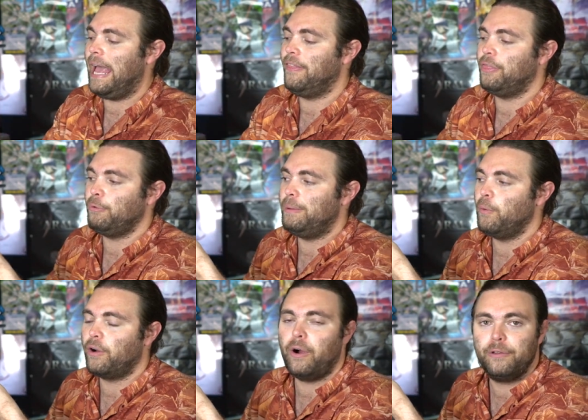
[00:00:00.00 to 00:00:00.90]
add three
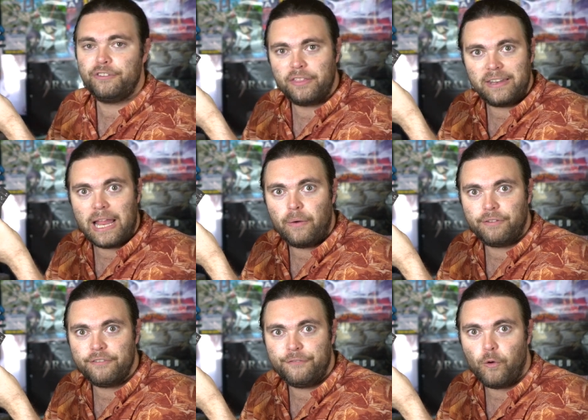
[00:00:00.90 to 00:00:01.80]
more cards to that. Now I've
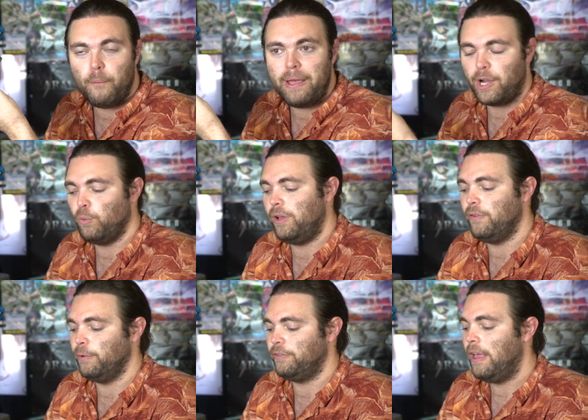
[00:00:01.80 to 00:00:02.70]
got four Mecha
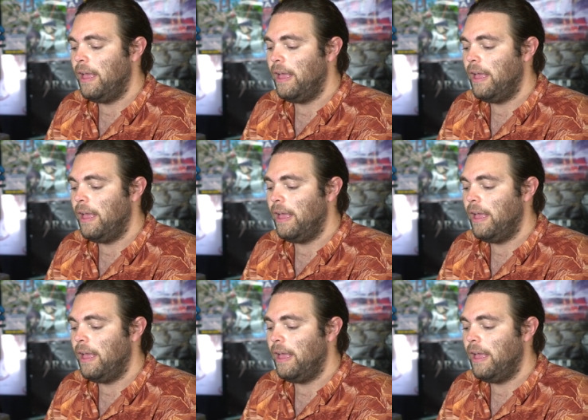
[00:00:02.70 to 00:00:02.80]
Reavers.